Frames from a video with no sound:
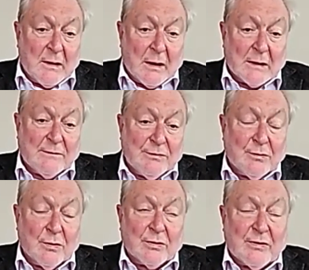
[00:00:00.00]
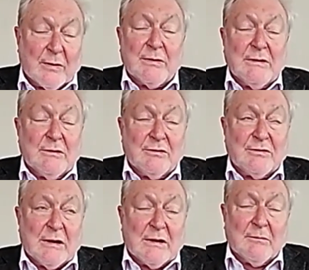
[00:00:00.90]
And if you've got somebody who's,
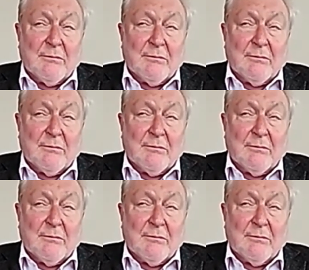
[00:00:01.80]
say,